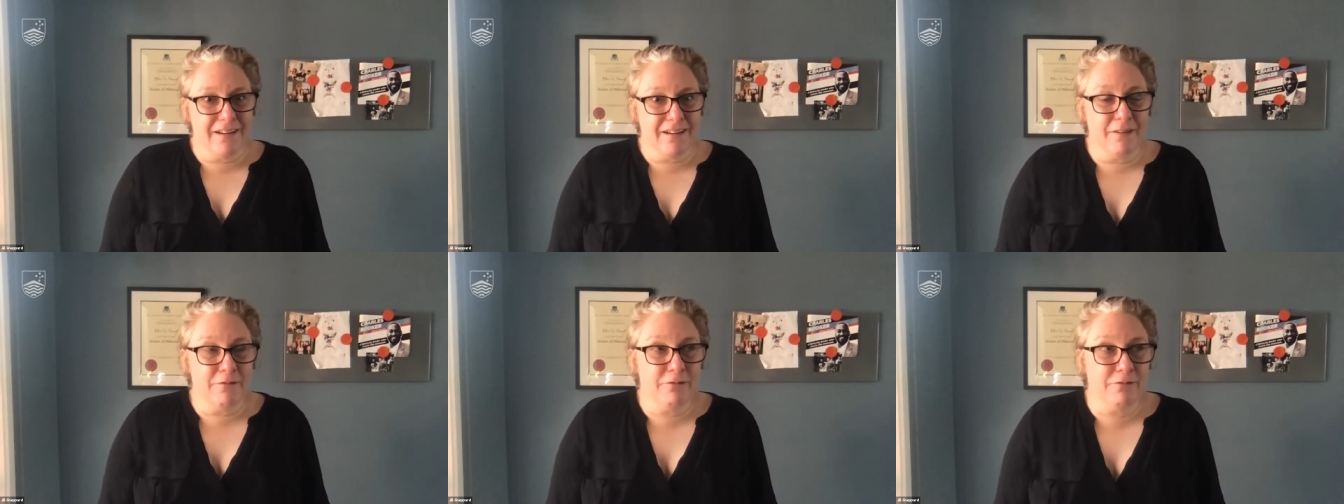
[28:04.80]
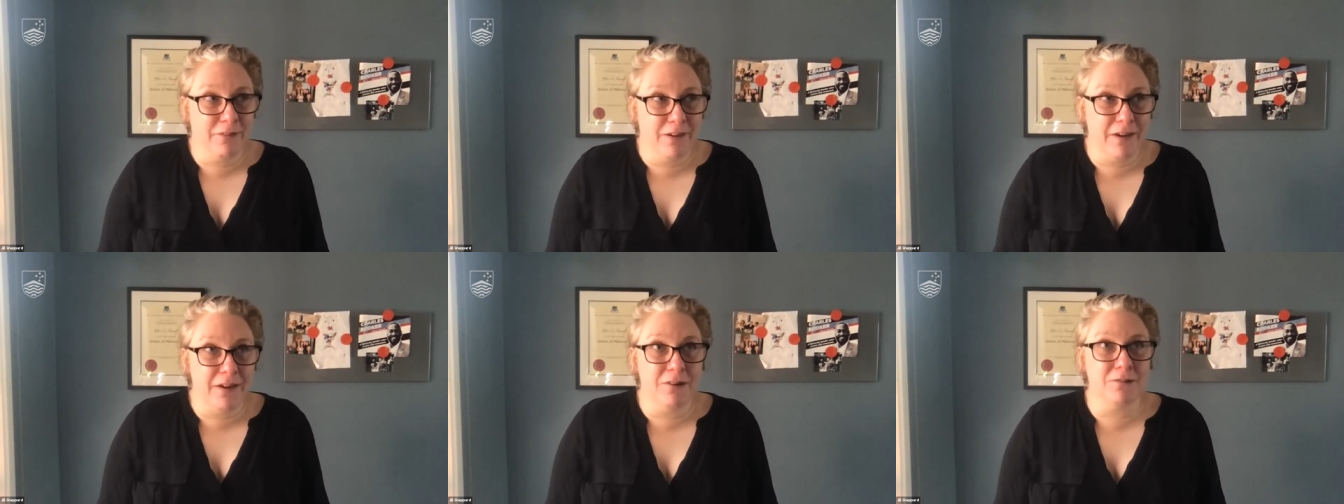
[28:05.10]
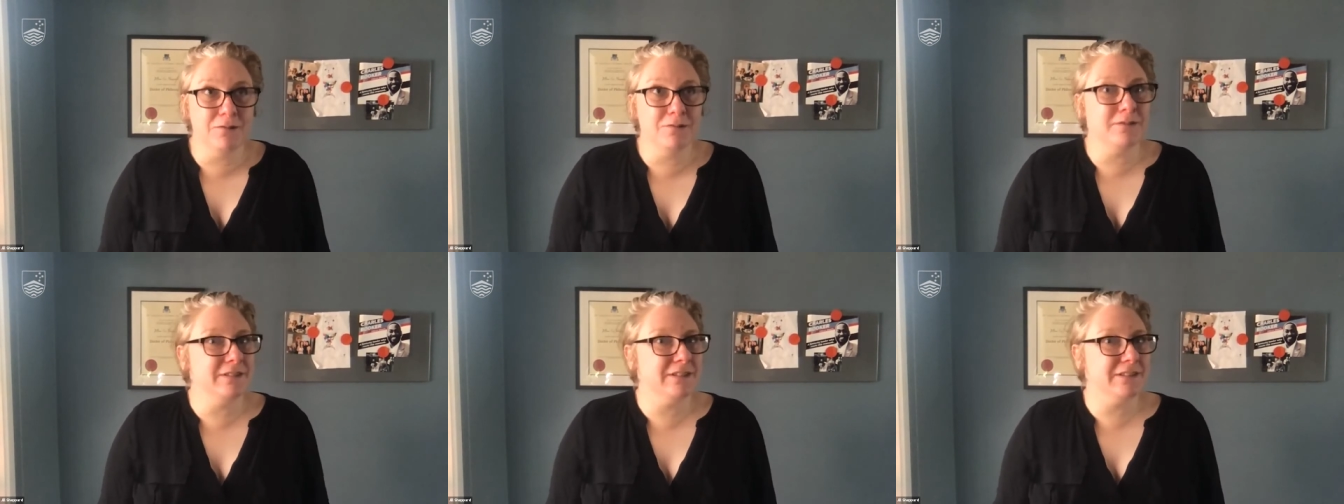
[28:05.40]

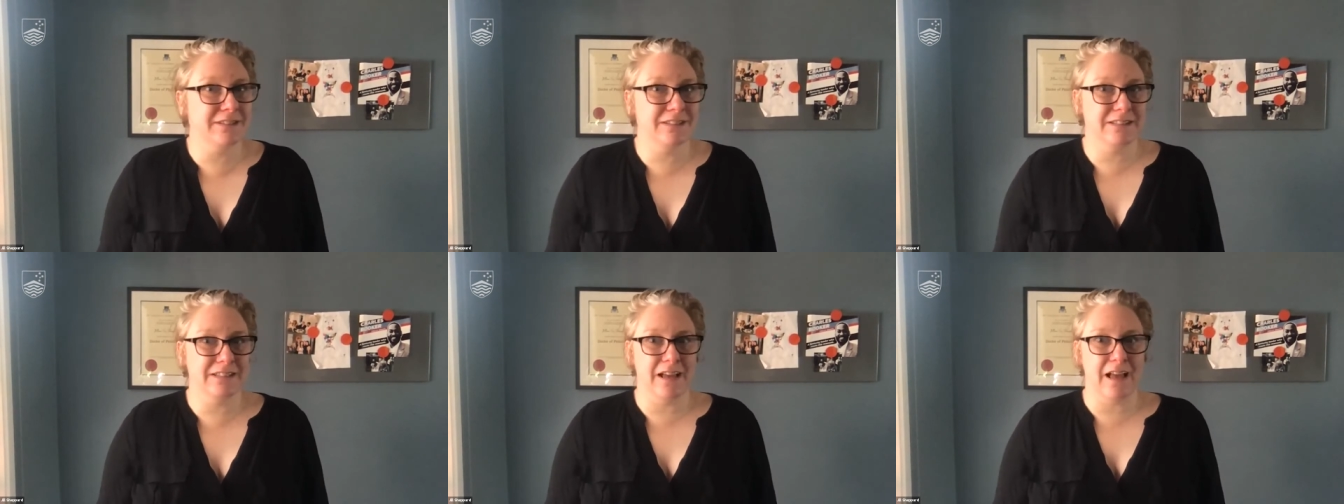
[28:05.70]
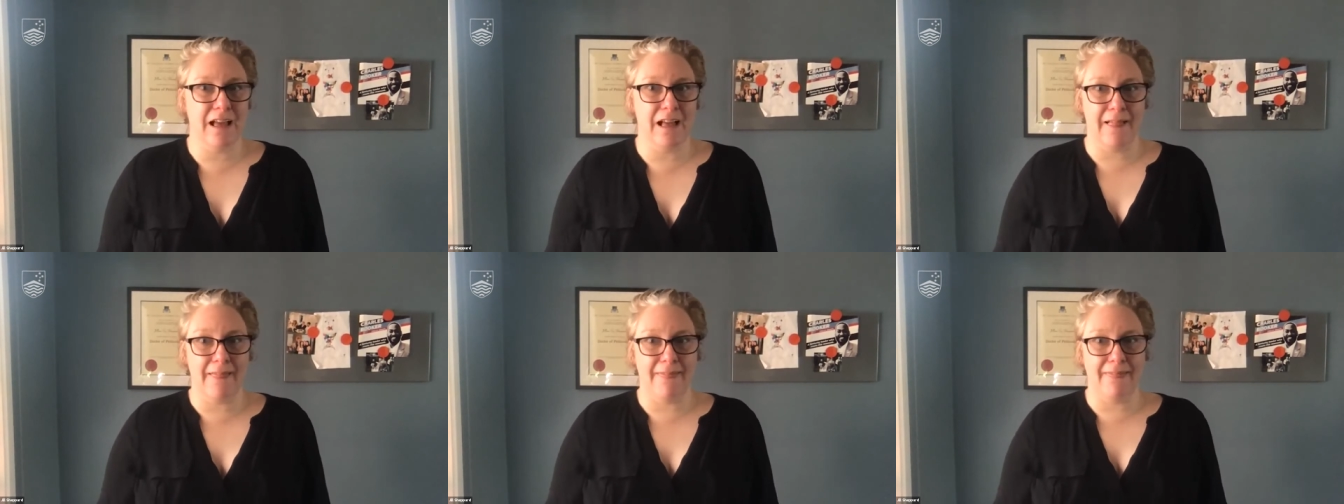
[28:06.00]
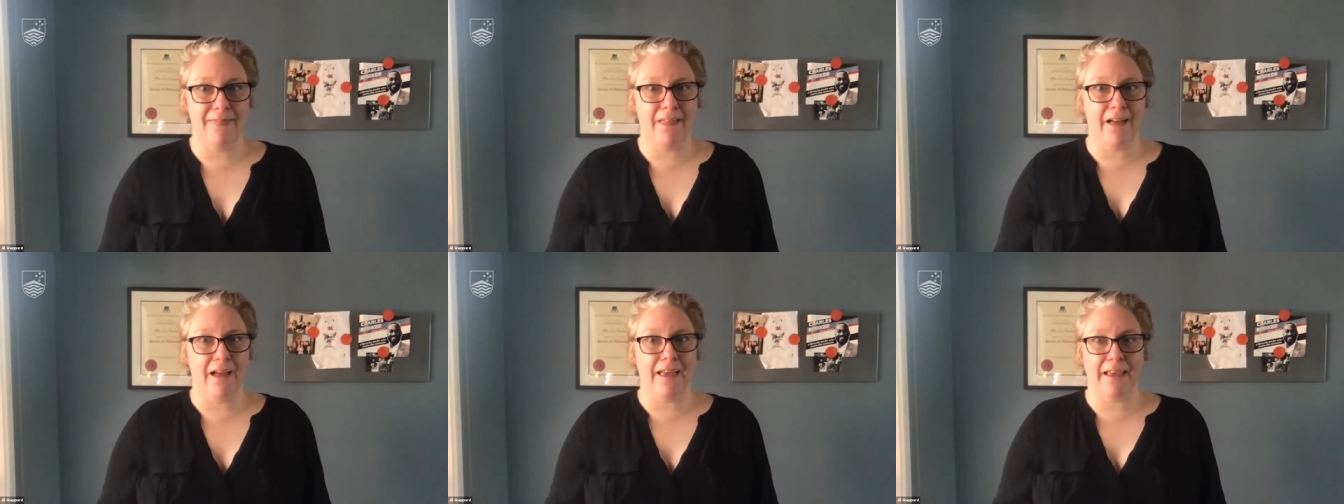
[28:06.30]
feels
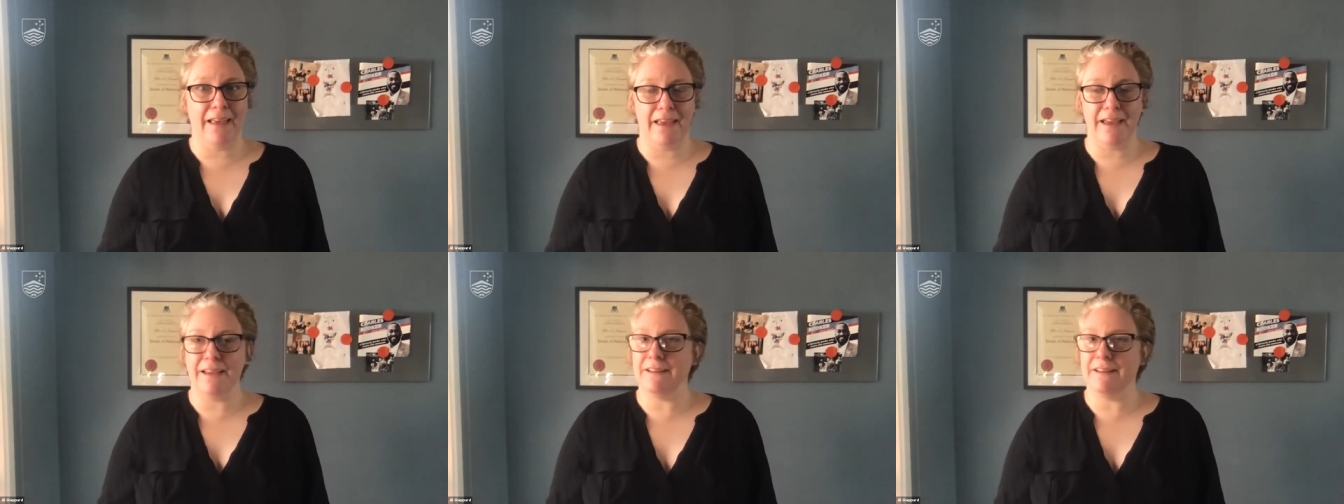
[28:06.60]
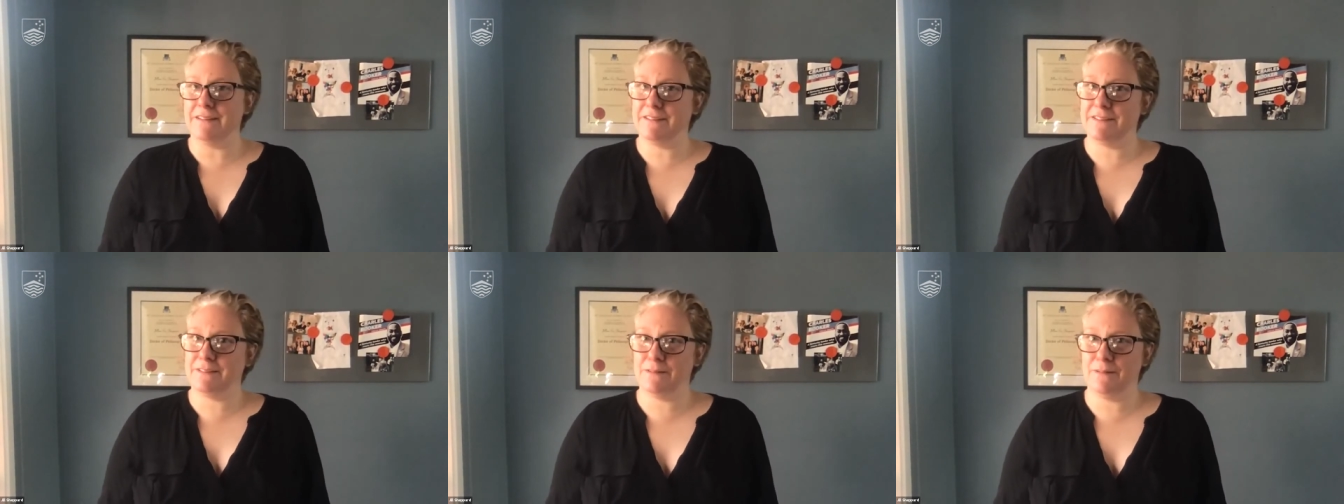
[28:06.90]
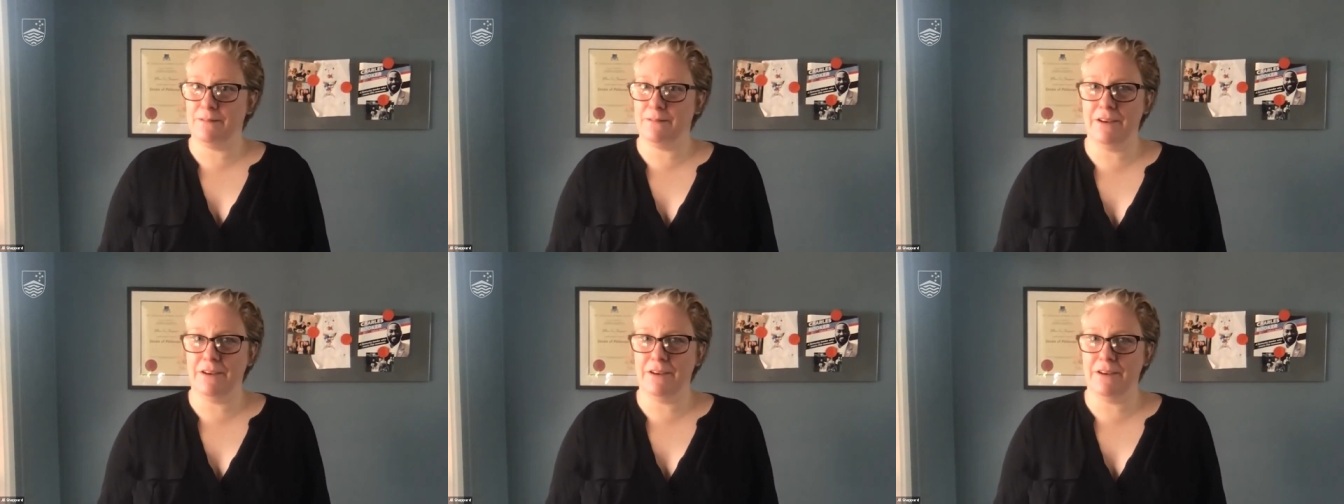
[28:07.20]
like it's